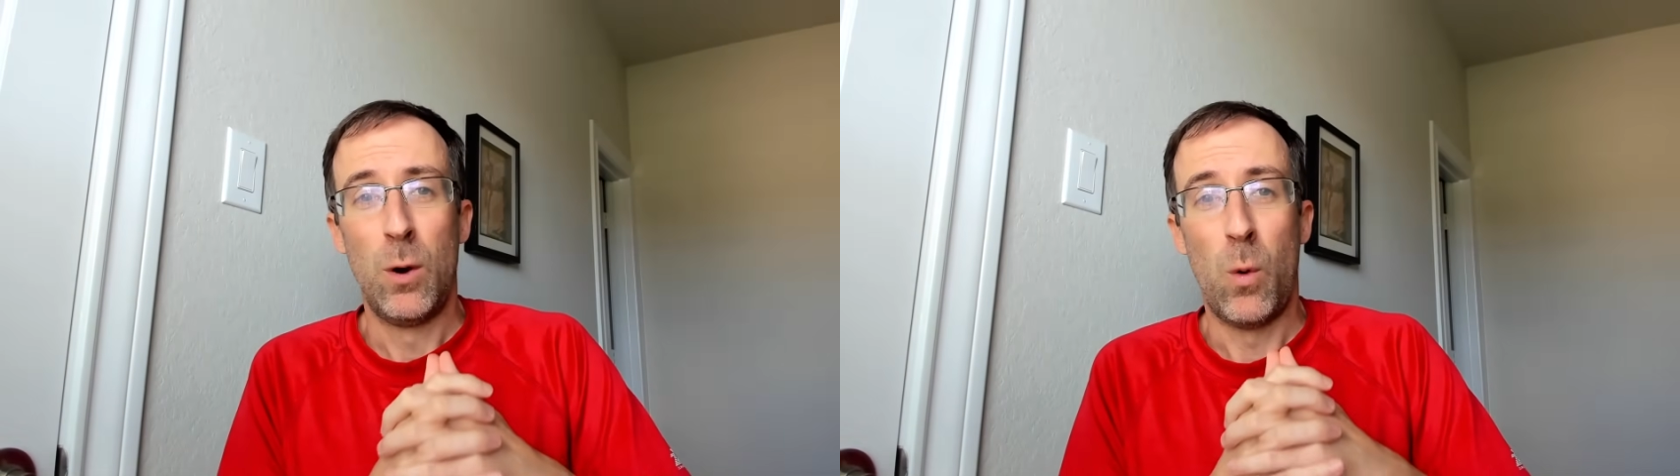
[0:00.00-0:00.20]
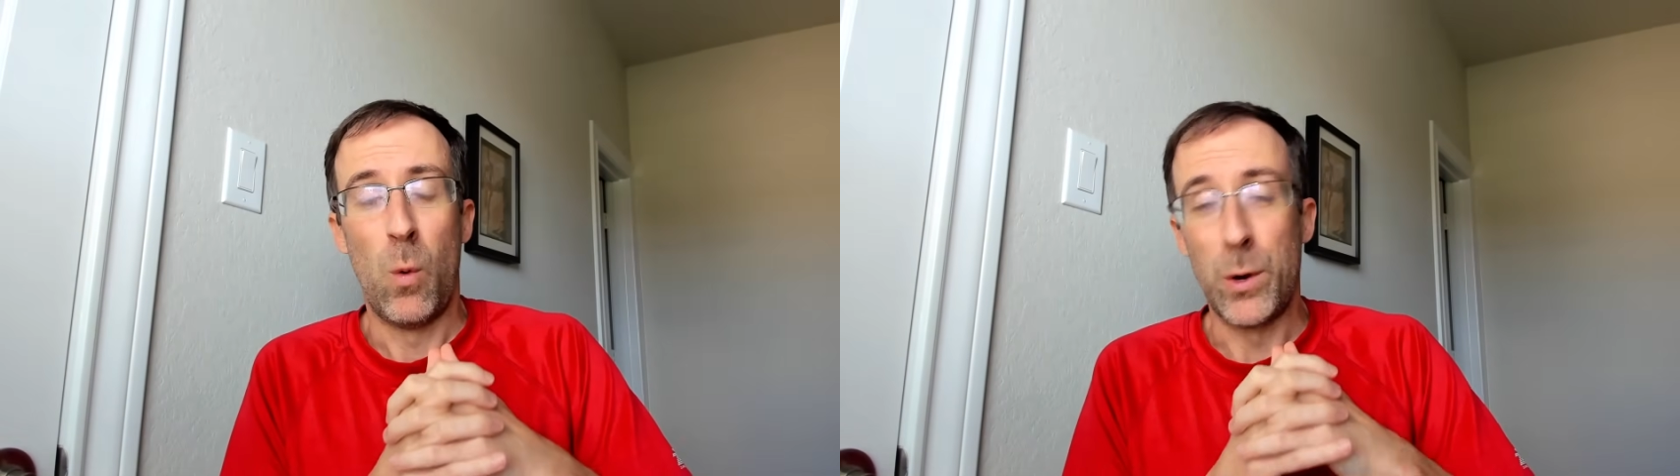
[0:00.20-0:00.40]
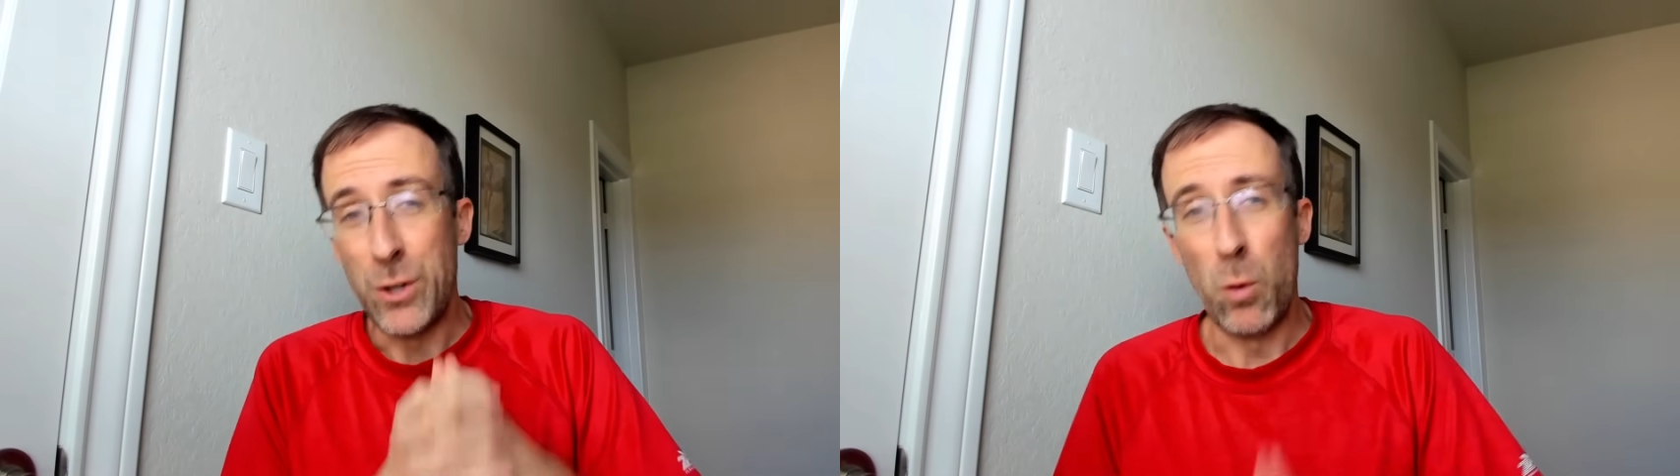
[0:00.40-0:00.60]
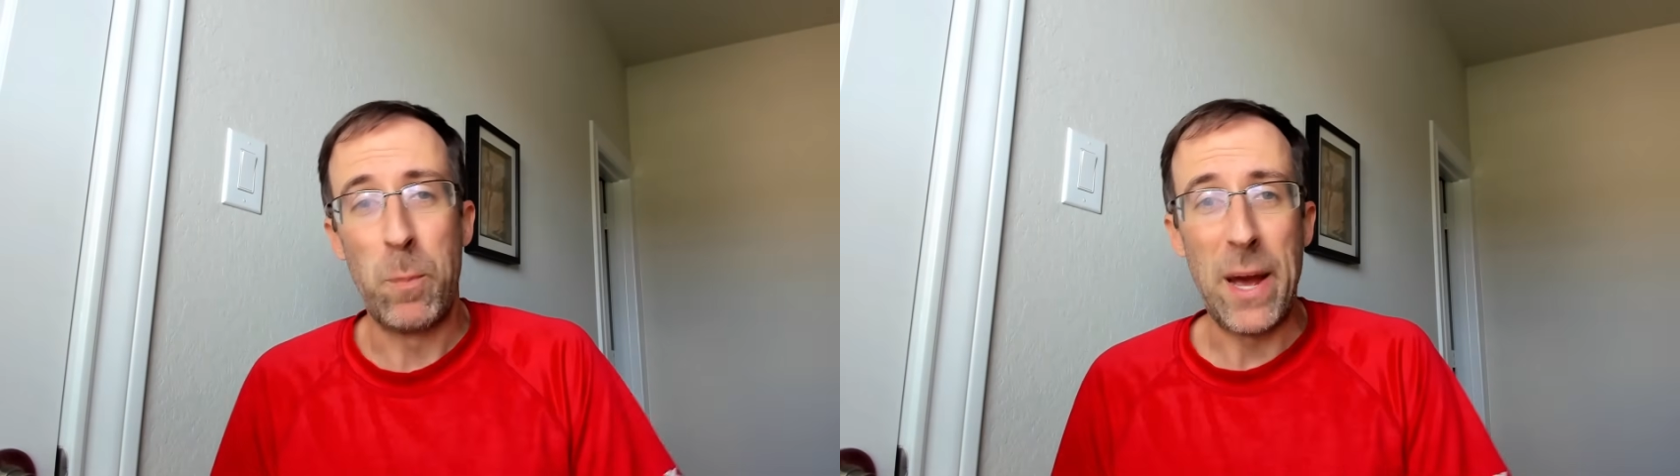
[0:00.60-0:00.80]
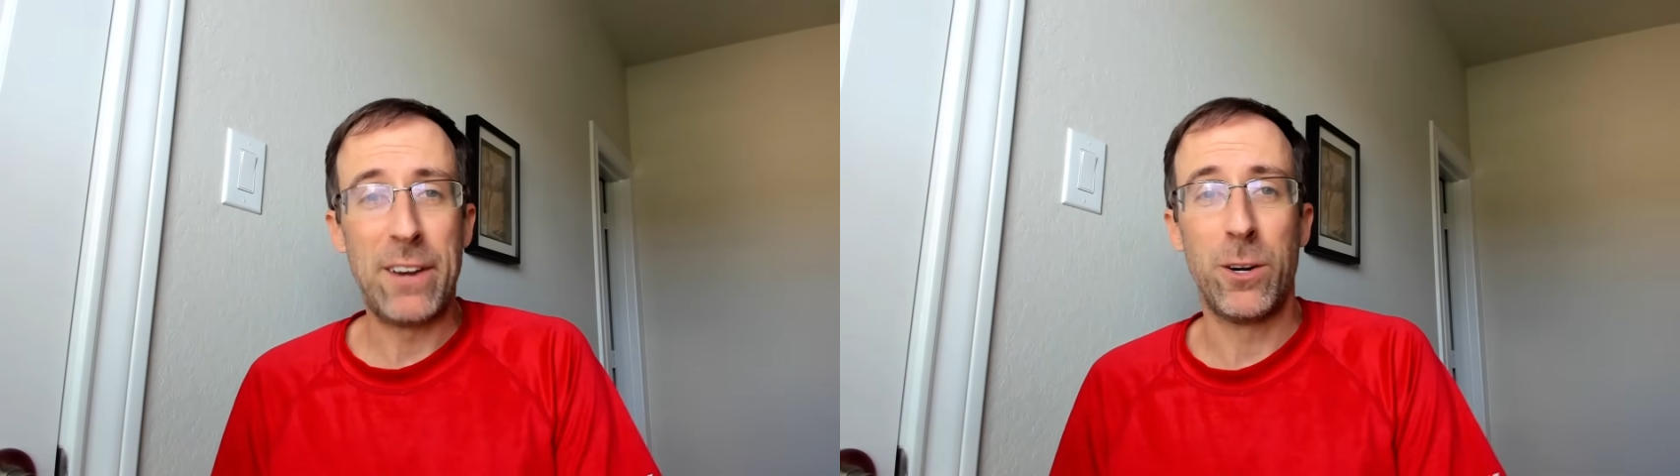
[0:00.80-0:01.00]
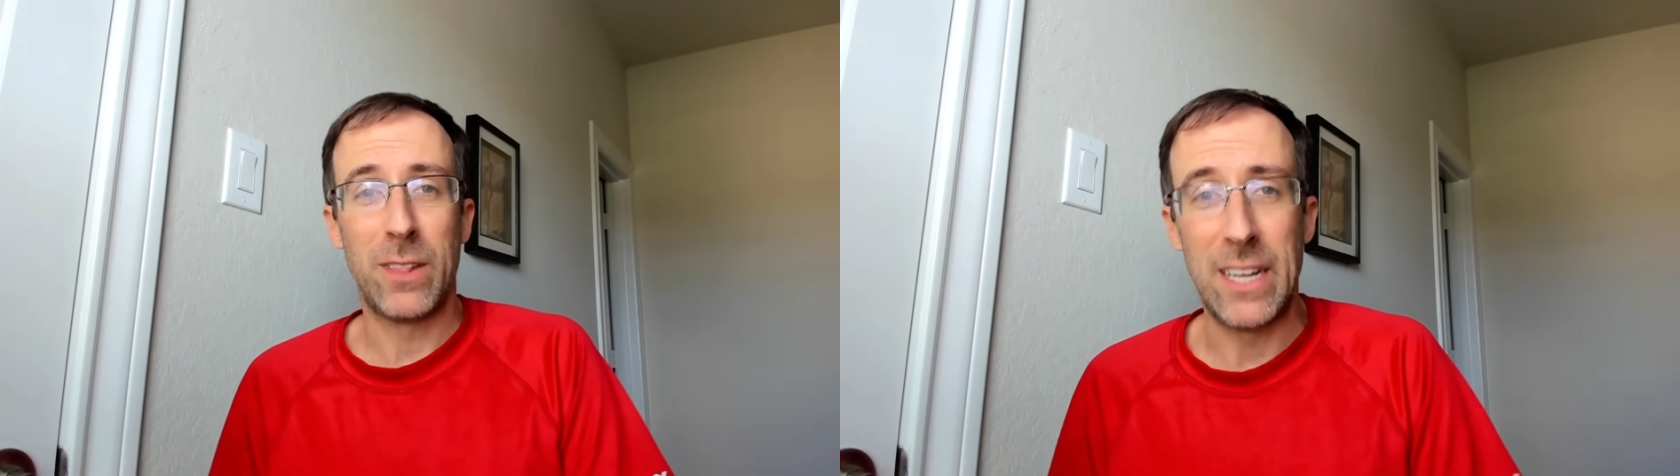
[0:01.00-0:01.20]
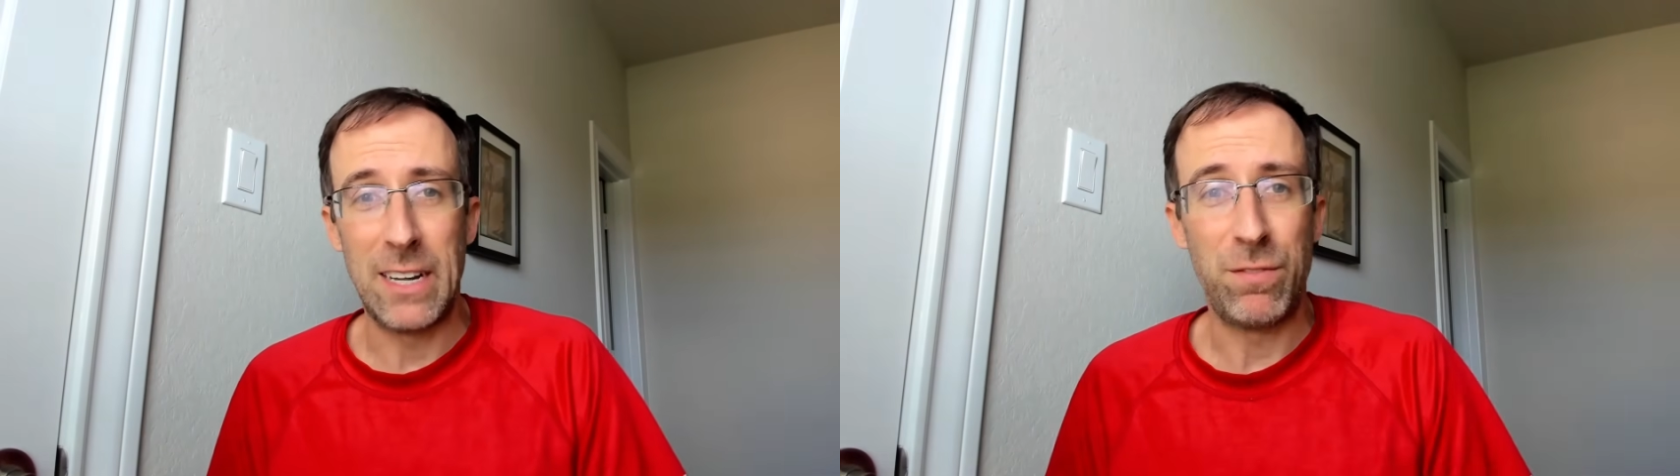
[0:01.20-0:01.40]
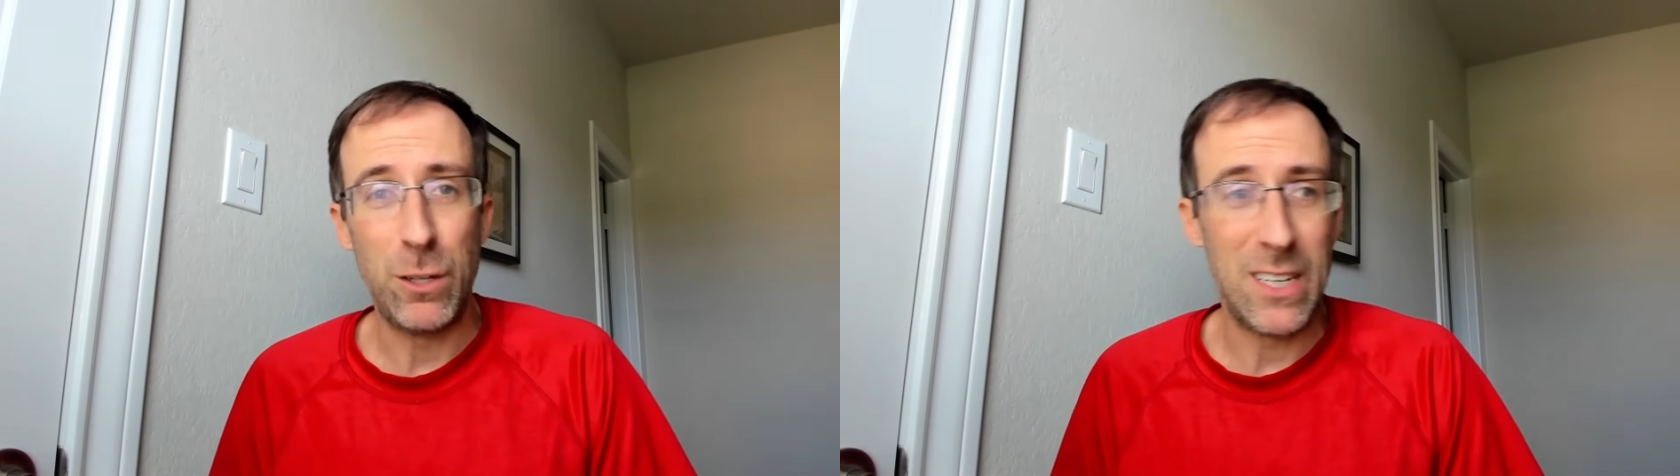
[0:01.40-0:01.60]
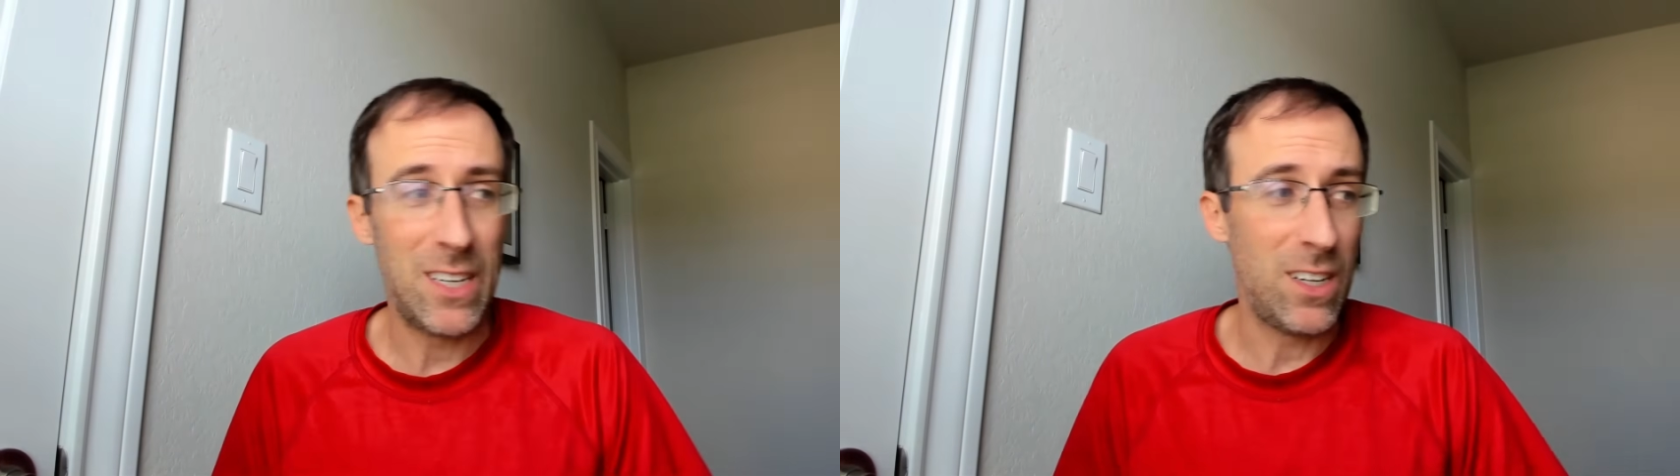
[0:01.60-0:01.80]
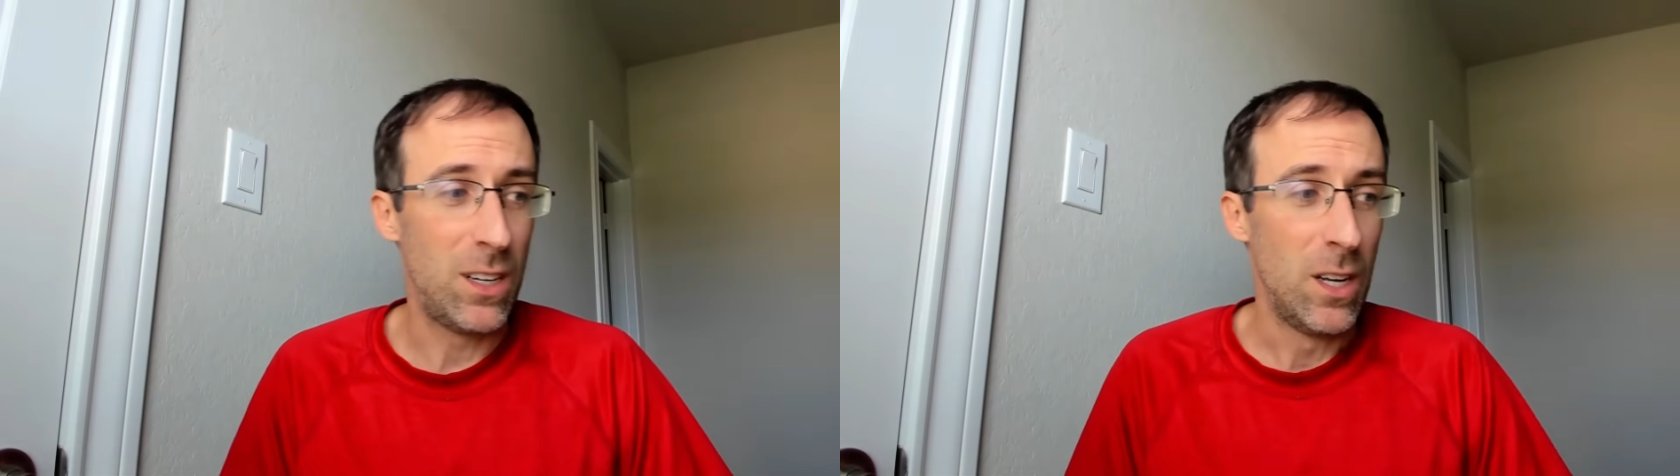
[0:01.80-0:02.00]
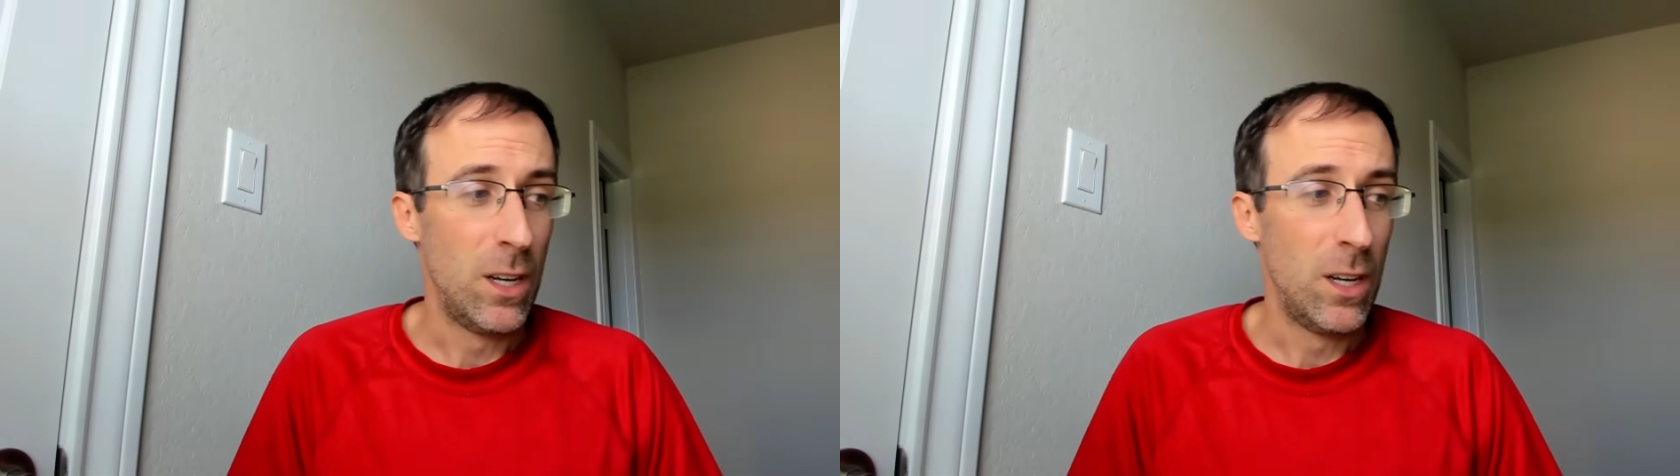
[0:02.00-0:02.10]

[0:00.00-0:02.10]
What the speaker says: or no better than if you did